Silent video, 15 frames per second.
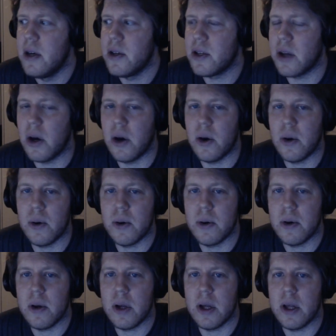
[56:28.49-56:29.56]
So
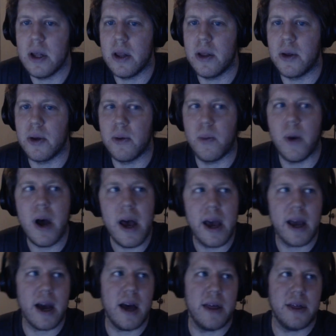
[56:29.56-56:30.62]
the way
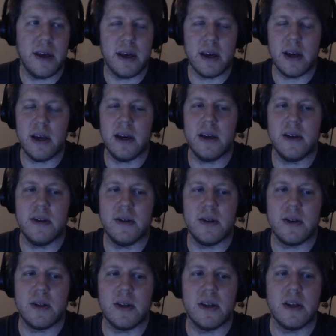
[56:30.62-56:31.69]
I think
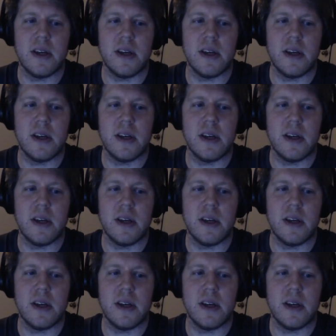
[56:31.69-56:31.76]
is